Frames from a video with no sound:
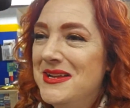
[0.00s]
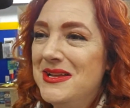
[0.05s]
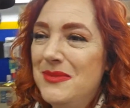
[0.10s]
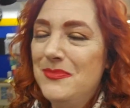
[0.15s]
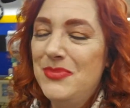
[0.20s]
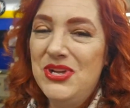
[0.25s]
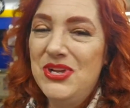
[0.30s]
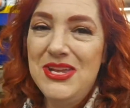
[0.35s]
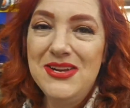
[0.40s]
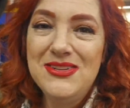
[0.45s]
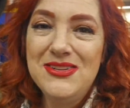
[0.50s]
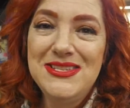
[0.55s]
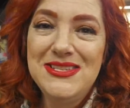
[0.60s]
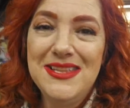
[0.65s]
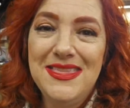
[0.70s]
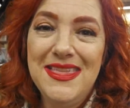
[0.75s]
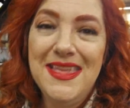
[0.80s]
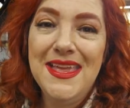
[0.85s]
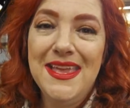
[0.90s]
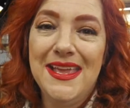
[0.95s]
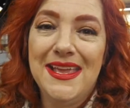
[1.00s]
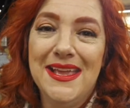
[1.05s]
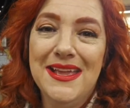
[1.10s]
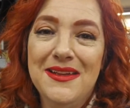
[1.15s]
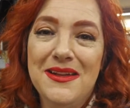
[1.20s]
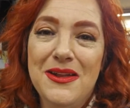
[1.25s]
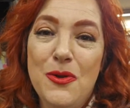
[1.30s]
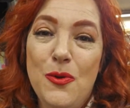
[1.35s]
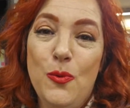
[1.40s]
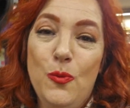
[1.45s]
But here's the thing,
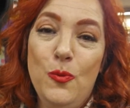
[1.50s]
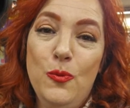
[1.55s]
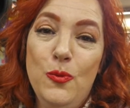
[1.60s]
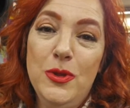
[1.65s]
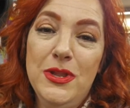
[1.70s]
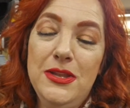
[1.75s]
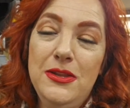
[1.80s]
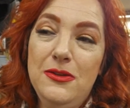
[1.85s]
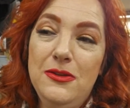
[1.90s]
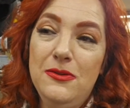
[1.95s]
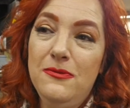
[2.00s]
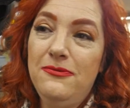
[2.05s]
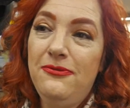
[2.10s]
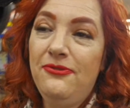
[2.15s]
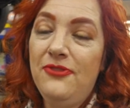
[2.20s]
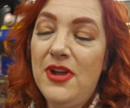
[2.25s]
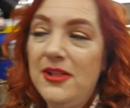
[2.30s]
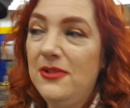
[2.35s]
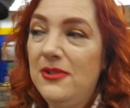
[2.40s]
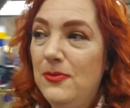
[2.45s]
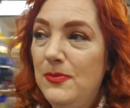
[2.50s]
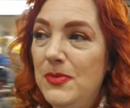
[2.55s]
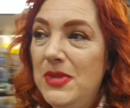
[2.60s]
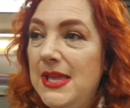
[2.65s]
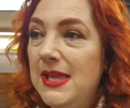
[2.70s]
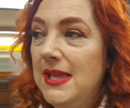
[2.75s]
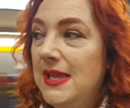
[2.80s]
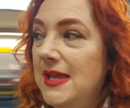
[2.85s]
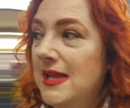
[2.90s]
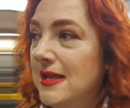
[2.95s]
when you follow
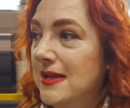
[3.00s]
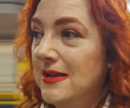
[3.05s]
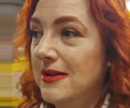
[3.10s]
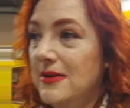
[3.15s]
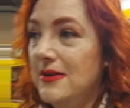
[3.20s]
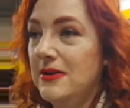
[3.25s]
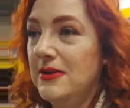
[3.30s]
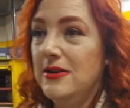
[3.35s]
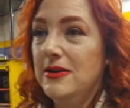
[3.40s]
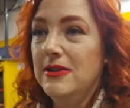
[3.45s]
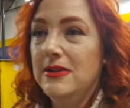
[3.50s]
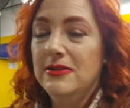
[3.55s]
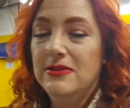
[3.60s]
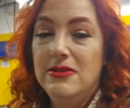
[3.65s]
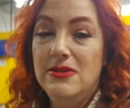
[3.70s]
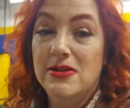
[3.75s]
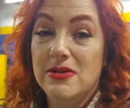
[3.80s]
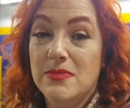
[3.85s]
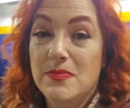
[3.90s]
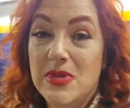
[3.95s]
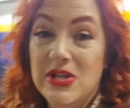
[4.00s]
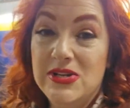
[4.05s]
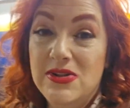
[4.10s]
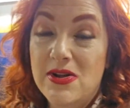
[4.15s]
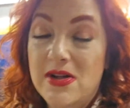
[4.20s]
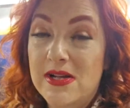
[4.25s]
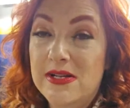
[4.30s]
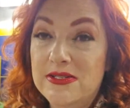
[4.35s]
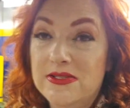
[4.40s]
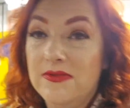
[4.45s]
me, look, my
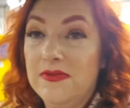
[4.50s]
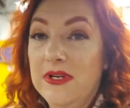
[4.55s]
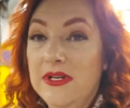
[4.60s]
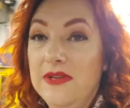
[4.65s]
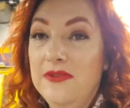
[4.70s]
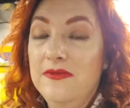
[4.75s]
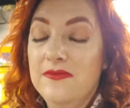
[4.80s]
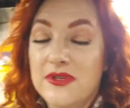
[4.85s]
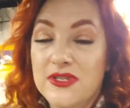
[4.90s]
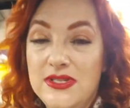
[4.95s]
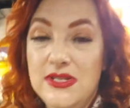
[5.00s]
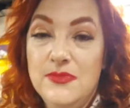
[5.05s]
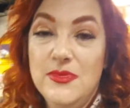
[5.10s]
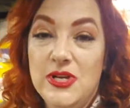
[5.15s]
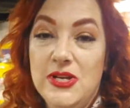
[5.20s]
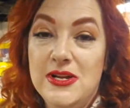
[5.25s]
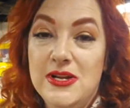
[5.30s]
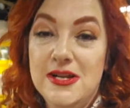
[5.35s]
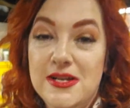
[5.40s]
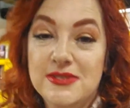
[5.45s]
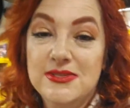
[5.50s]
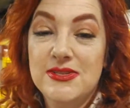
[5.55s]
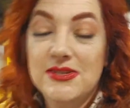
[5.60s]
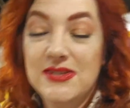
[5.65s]
dog's real. I see my dogs.